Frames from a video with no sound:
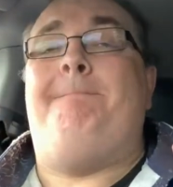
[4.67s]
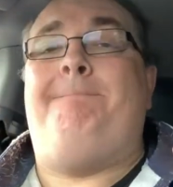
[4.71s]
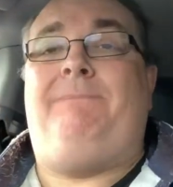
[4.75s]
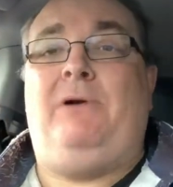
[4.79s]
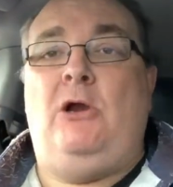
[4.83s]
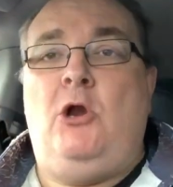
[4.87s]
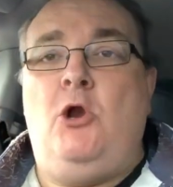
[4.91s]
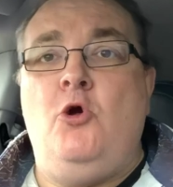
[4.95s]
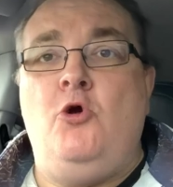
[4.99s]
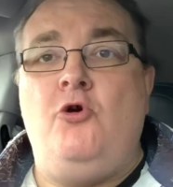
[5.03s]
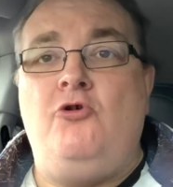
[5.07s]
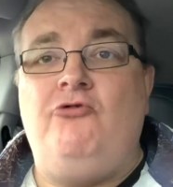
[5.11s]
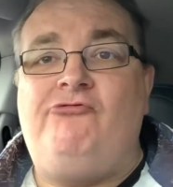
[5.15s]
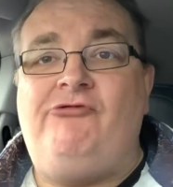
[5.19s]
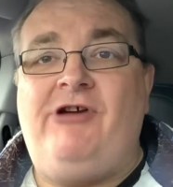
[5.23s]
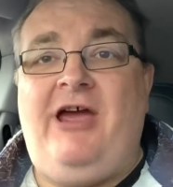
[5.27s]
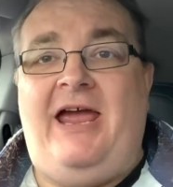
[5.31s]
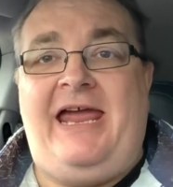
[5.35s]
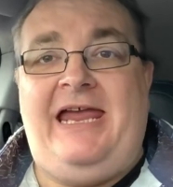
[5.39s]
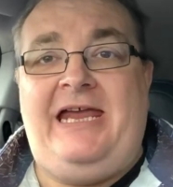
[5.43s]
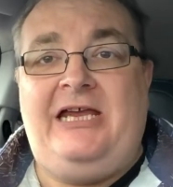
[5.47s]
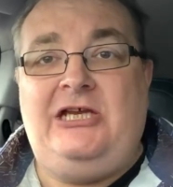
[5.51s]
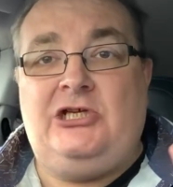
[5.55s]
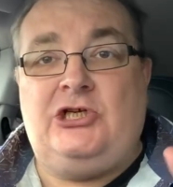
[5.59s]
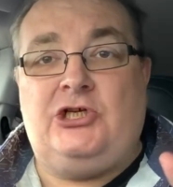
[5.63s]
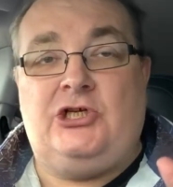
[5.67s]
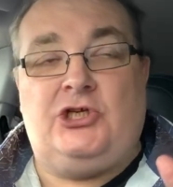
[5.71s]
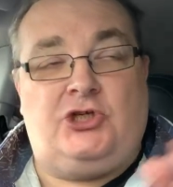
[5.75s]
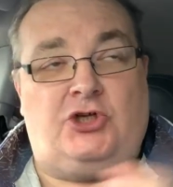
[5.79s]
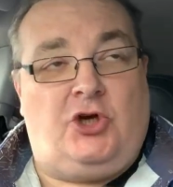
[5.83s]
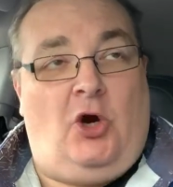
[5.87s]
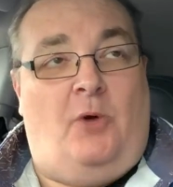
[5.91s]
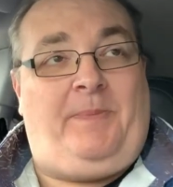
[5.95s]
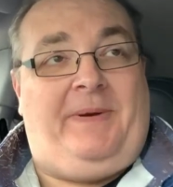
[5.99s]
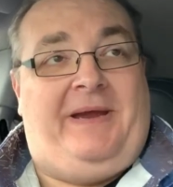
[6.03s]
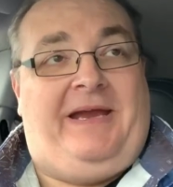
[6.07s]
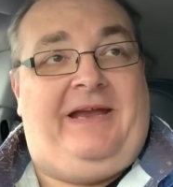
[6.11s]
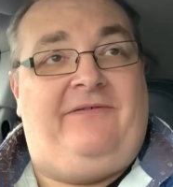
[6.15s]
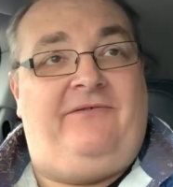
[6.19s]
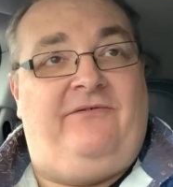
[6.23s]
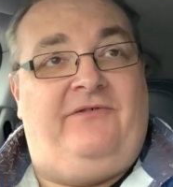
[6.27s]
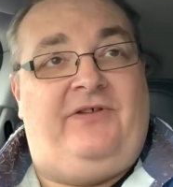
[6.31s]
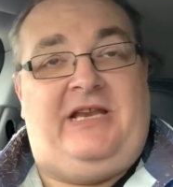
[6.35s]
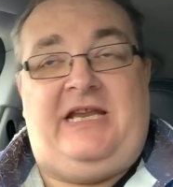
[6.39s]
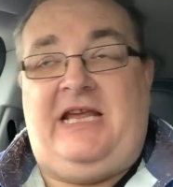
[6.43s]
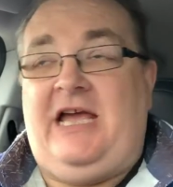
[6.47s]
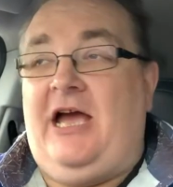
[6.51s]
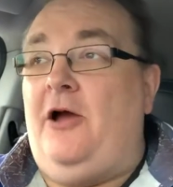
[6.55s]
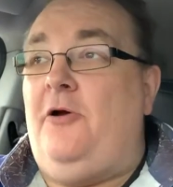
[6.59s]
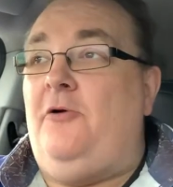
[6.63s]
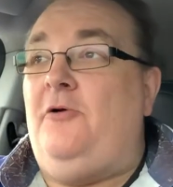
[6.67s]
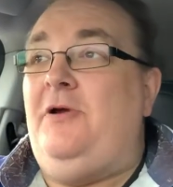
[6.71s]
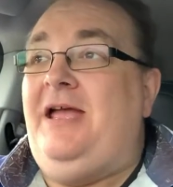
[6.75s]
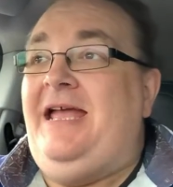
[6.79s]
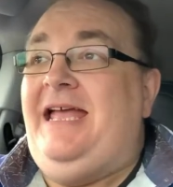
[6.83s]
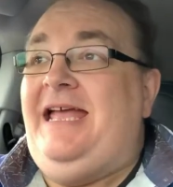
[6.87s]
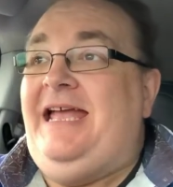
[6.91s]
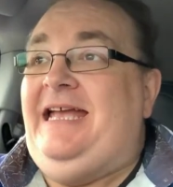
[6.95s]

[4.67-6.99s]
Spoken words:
Blu-ray shopping video.